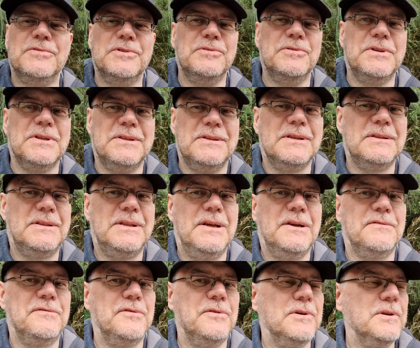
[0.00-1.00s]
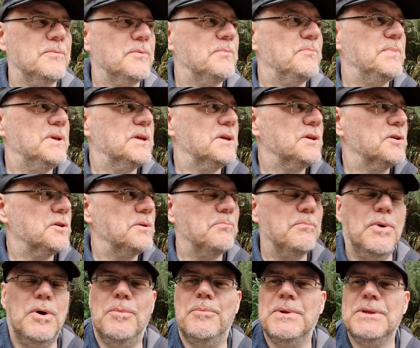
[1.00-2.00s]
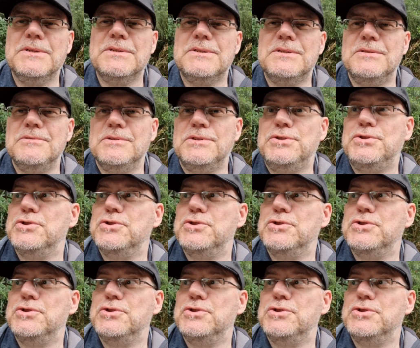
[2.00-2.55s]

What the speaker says: root and that therefore it would be a good moment to